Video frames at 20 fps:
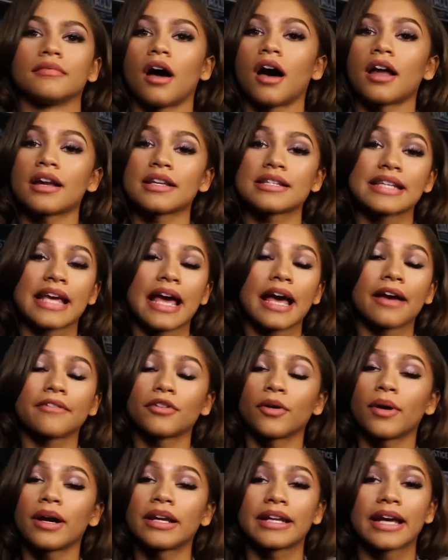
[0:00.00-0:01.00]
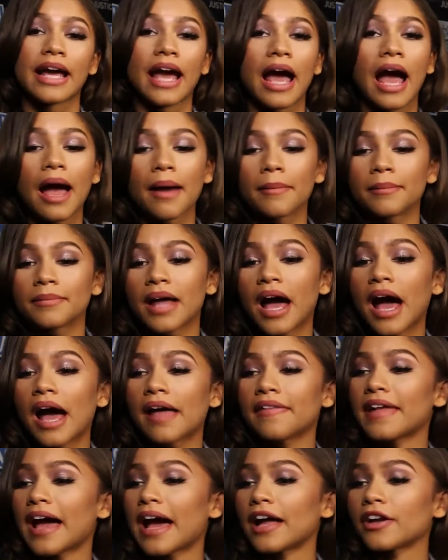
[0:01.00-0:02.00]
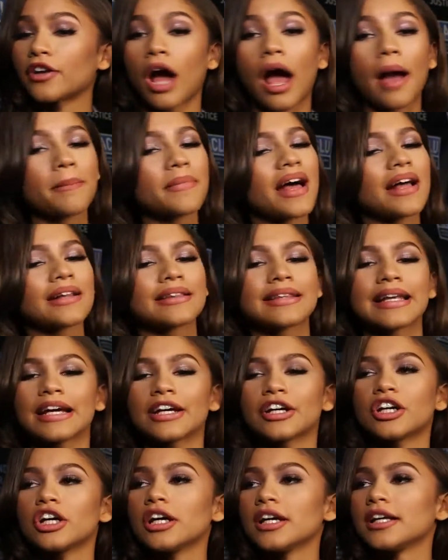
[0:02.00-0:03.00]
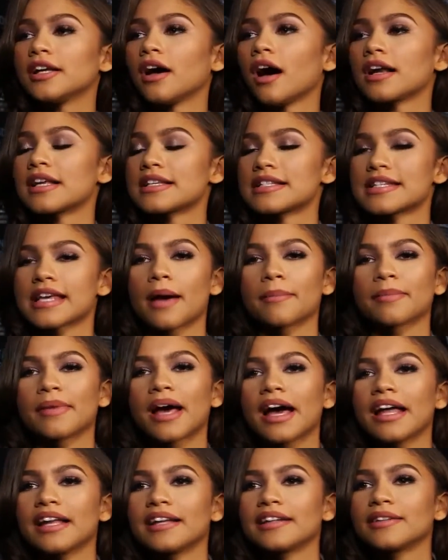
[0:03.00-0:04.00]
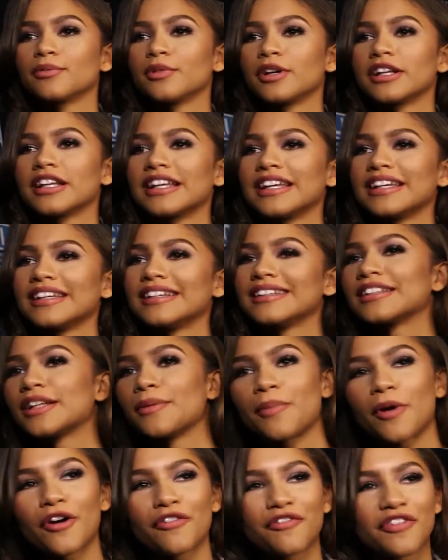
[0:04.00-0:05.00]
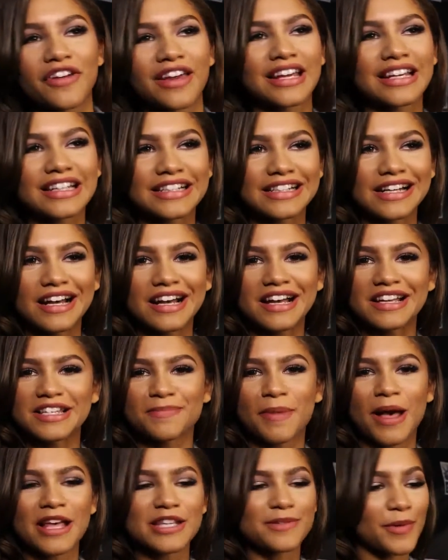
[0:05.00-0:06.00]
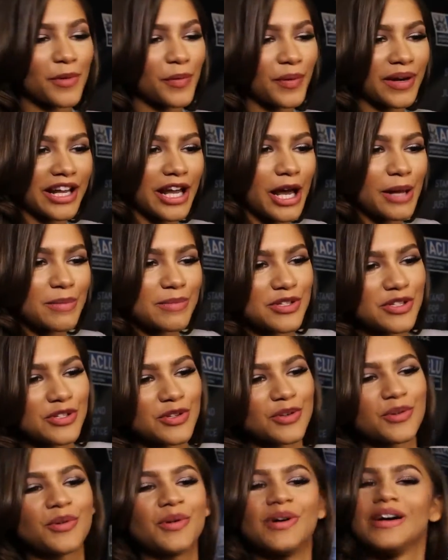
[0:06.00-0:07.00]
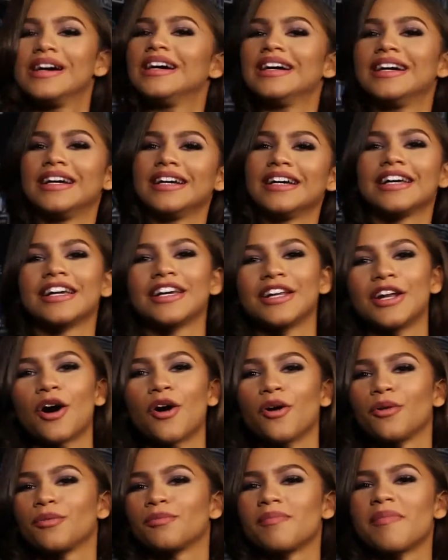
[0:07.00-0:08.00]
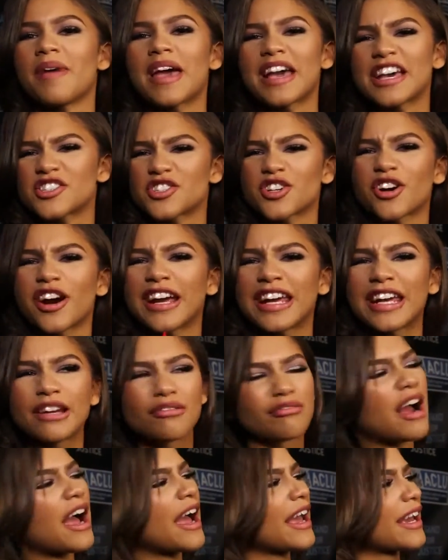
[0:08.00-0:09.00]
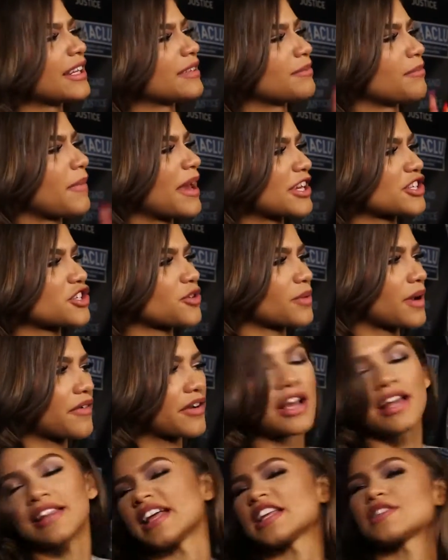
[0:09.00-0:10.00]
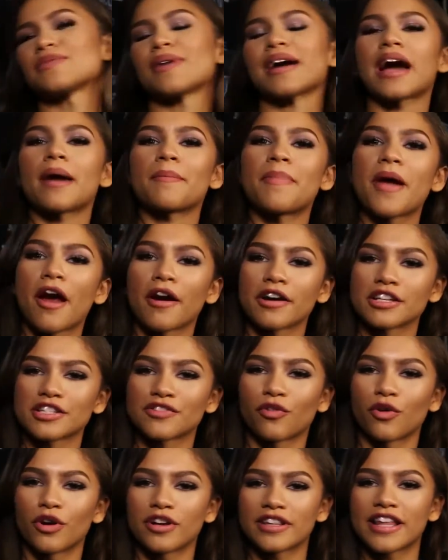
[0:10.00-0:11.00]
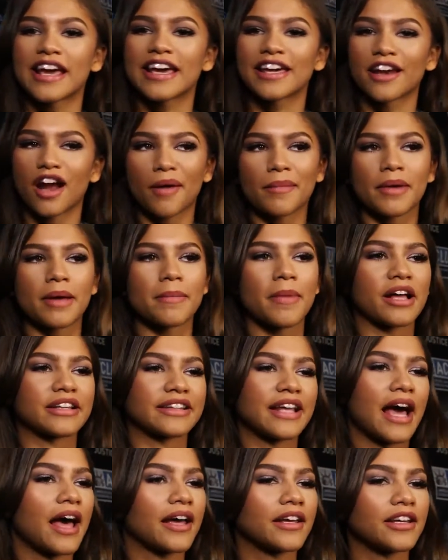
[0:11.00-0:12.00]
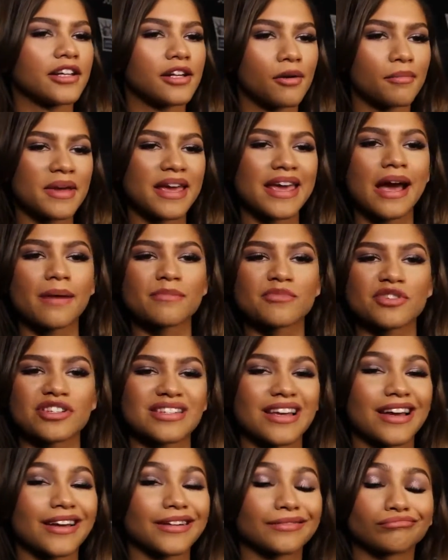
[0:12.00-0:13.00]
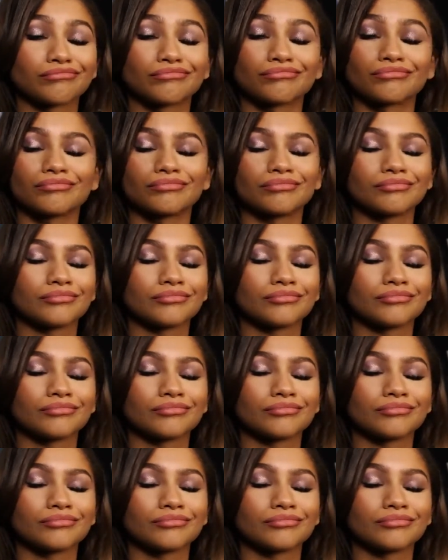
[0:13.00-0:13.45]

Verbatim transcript: Honestly, I have no idea. I'm not that I'm not that good. Honestly, I'm not really the perfect uh, specimen when it comes to you know, making sure I eat right and making sure whatever. That's what I got parents for. They get on me about that. You know, me, I'm just like, mm.